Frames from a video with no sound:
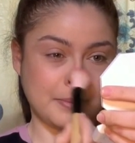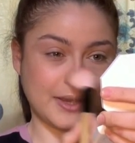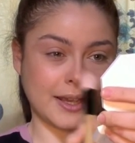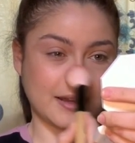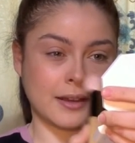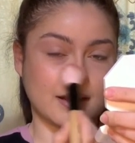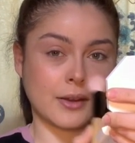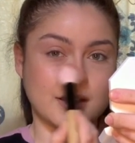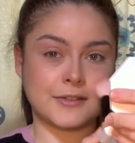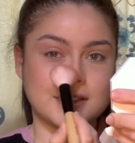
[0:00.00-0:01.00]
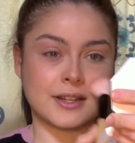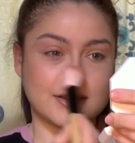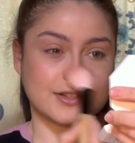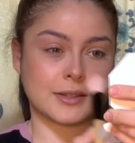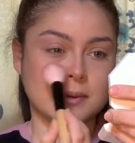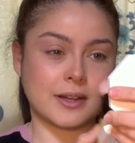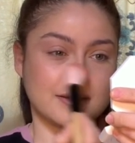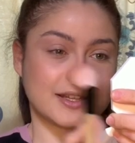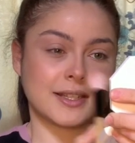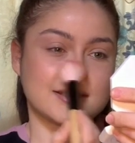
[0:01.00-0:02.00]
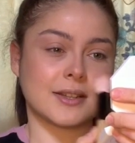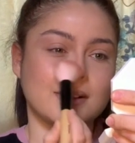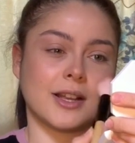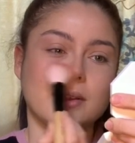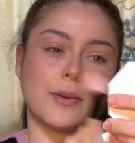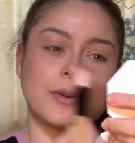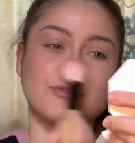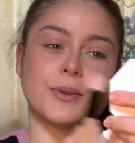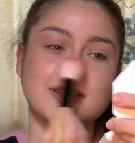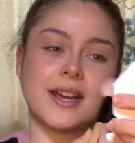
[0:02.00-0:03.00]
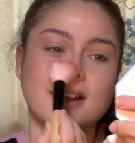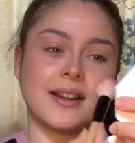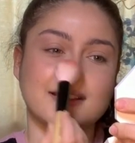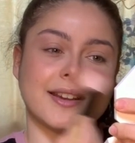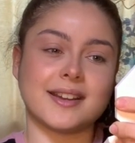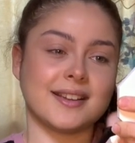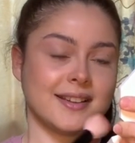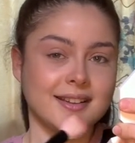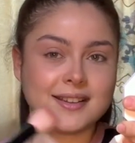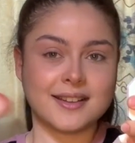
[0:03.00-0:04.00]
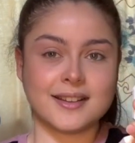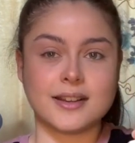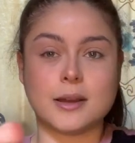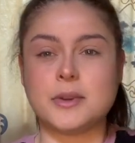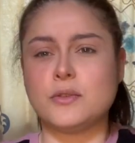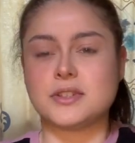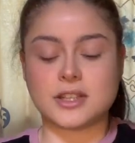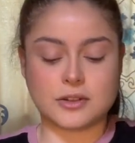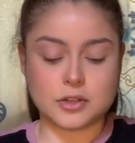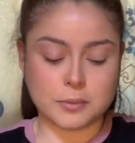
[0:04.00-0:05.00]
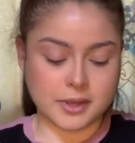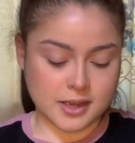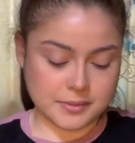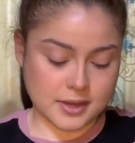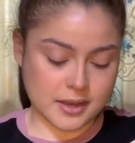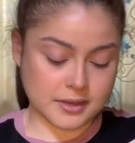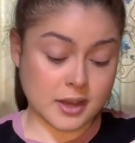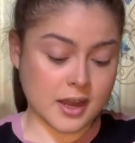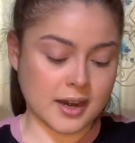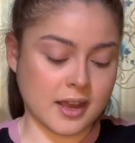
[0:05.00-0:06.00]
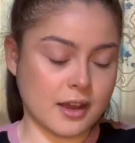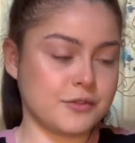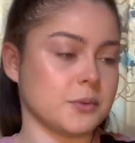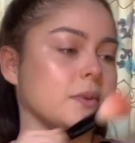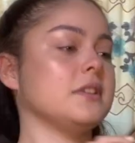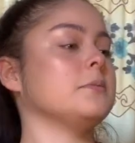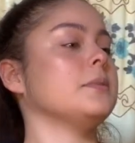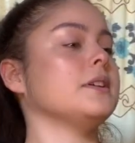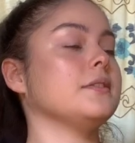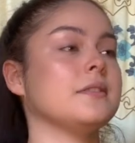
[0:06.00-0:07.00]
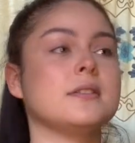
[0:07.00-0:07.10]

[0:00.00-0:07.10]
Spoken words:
I'm going to go over the nose as well, because it's so glowy, it won't ruin that highlight. I mean, obviously you can top it up, the highlight afterwards, but